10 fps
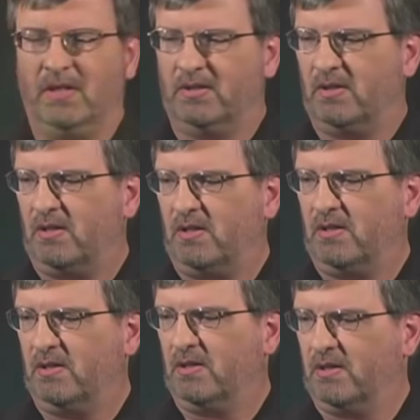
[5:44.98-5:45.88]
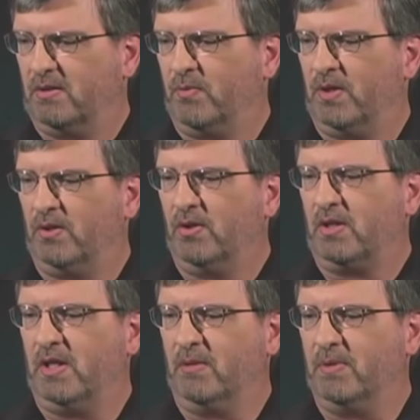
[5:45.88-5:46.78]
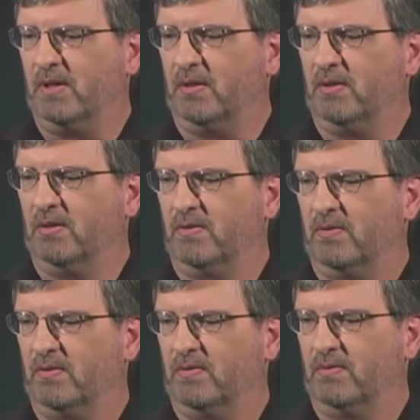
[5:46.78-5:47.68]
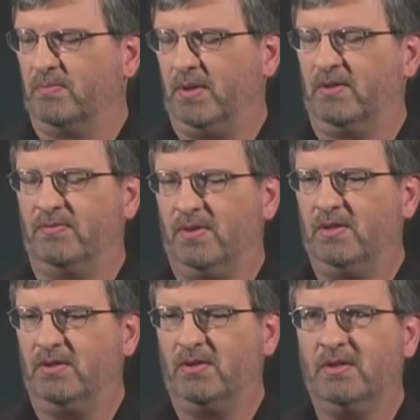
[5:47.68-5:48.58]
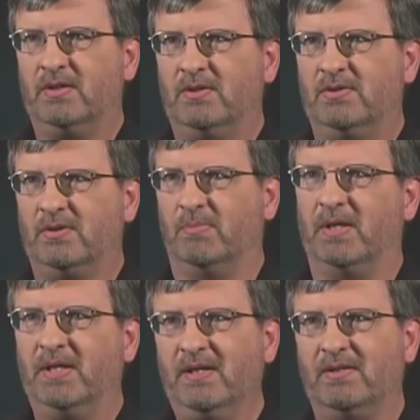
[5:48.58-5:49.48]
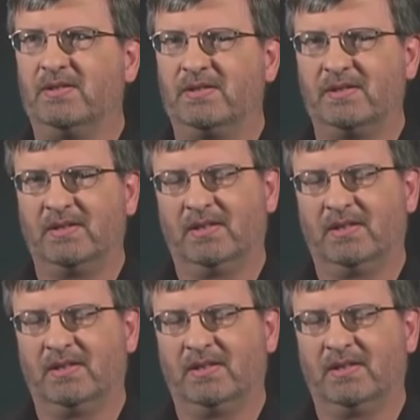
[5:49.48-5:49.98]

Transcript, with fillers: and I saw what looked like my best friend turn into somebody else.